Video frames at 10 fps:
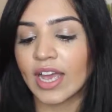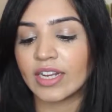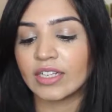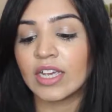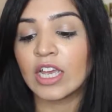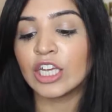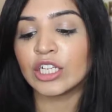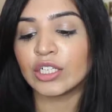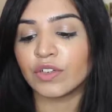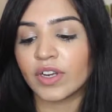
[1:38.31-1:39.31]
and
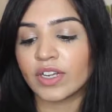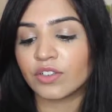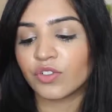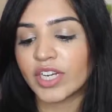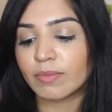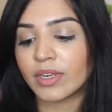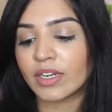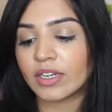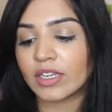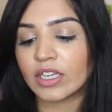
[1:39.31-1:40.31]
during a
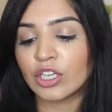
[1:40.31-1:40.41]
treatment,